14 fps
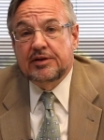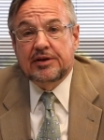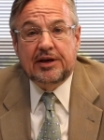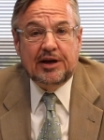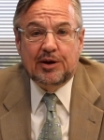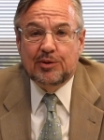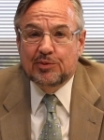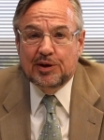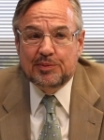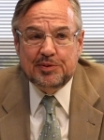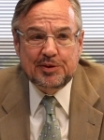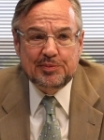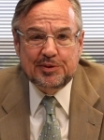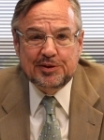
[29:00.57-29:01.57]
how
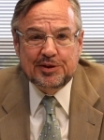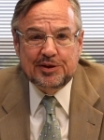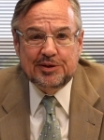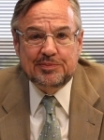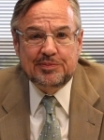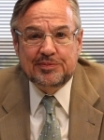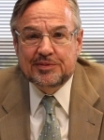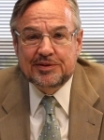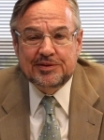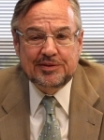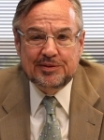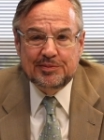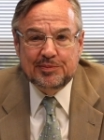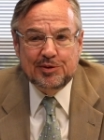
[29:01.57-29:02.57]
reputable the
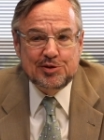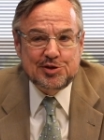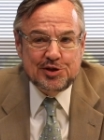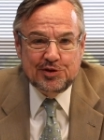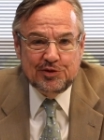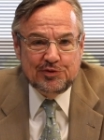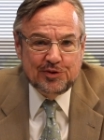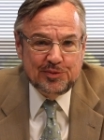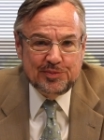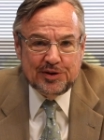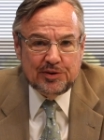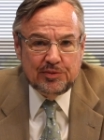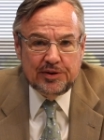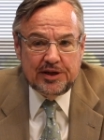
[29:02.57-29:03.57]
person or firm
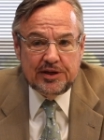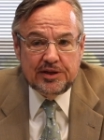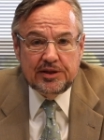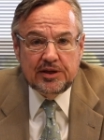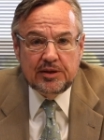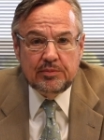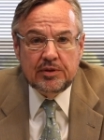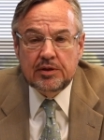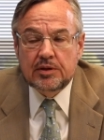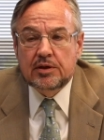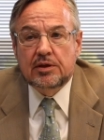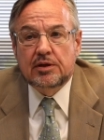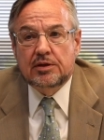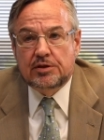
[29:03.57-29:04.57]
that created them,
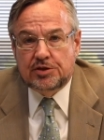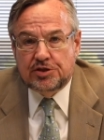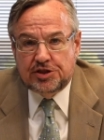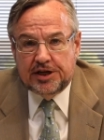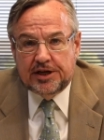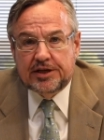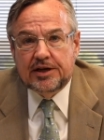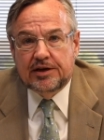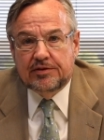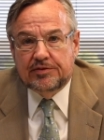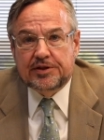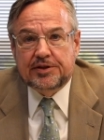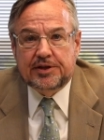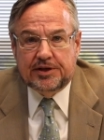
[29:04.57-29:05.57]
check
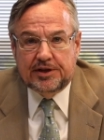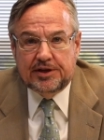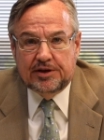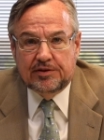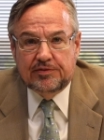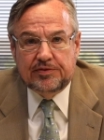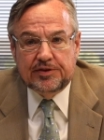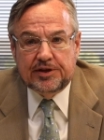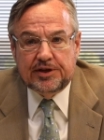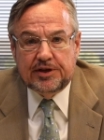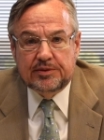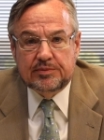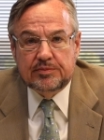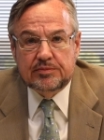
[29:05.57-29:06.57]
everything
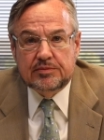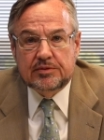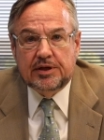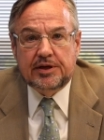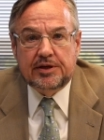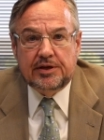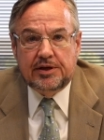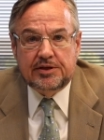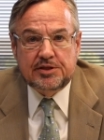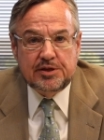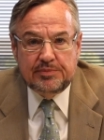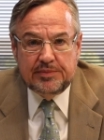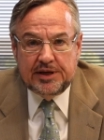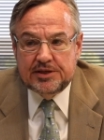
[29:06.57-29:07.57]
carefully.
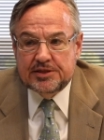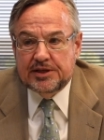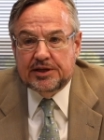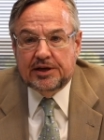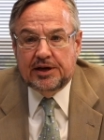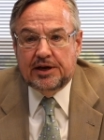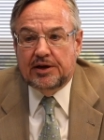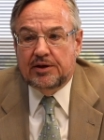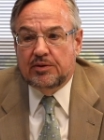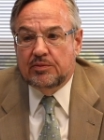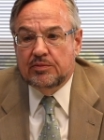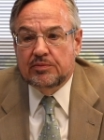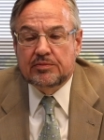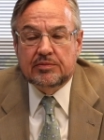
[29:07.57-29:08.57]
It's amazing
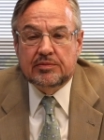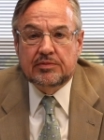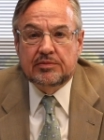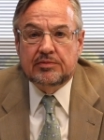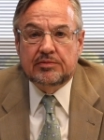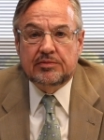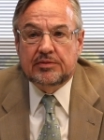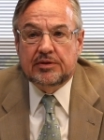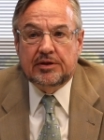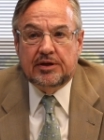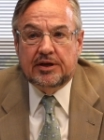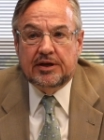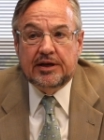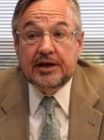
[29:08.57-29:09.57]
how
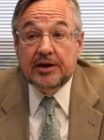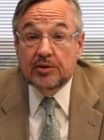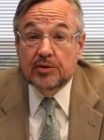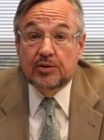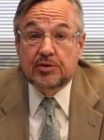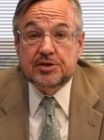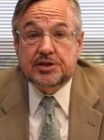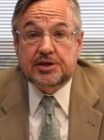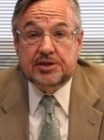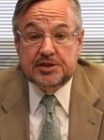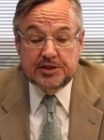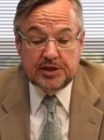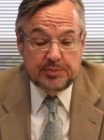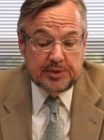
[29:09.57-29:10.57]
errors
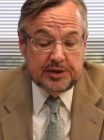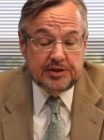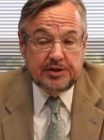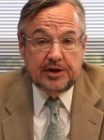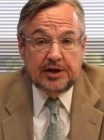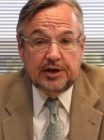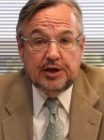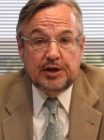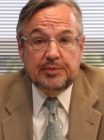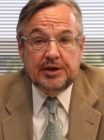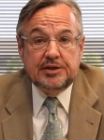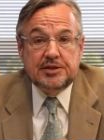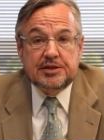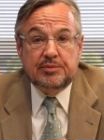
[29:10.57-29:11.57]
can slip into
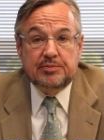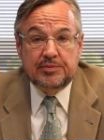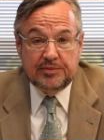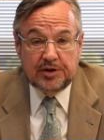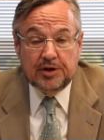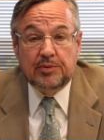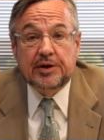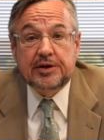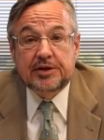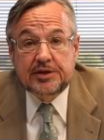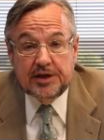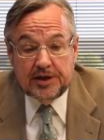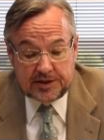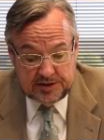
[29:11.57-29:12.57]
documents and go
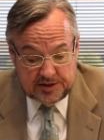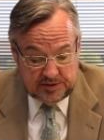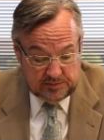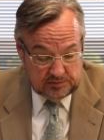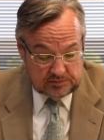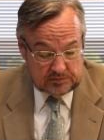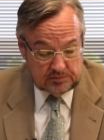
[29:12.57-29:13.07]
undetected.